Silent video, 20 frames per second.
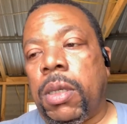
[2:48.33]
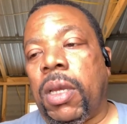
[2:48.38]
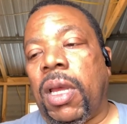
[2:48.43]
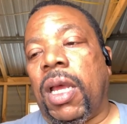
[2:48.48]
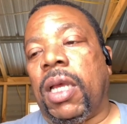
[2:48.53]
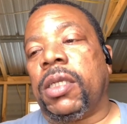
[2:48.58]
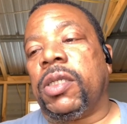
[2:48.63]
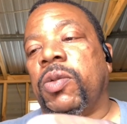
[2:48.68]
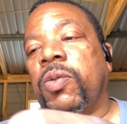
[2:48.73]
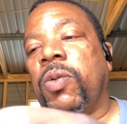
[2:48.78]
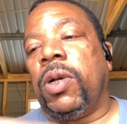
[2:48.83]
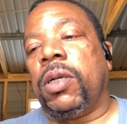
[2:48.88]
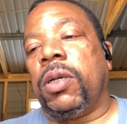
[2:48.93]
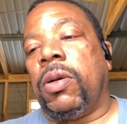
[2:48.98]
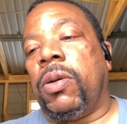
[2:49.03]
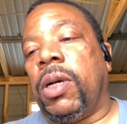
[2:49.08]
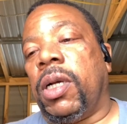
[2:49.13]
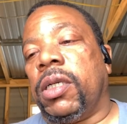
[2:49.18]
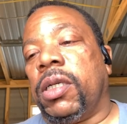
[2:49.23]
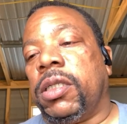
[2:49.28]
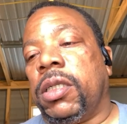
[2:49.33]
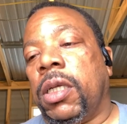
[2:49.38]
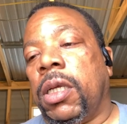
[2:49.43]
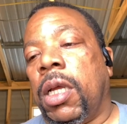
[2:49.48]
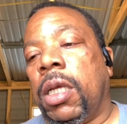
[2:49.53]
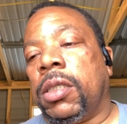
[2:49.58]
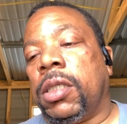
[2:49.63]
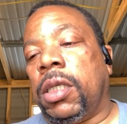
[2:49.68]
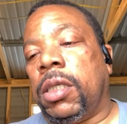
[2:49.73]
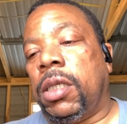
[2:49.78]
That's one question.
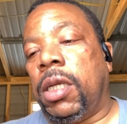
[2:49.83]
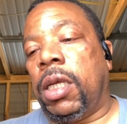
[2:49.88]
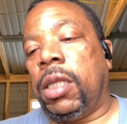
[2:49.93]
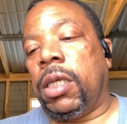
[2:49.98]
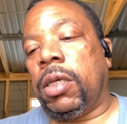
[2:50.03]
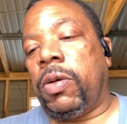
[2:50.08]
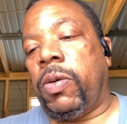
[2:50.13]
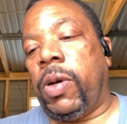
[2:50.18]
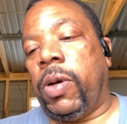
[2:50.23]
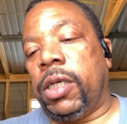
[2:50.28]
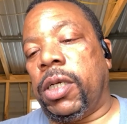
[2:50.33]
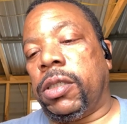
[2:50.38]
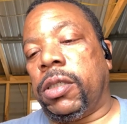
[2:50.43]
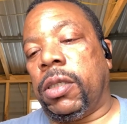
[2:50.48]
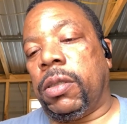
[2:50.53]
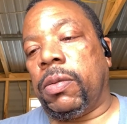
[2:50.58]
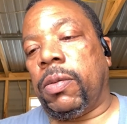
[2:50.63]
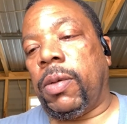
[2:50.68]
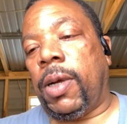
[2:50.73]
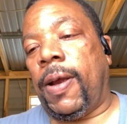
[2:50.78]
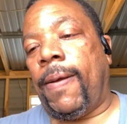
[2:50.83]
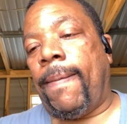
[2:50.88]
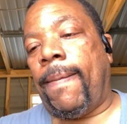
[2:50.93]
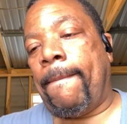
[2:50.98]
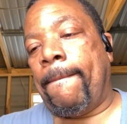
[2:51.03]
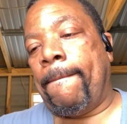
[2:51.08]
It's another question, right?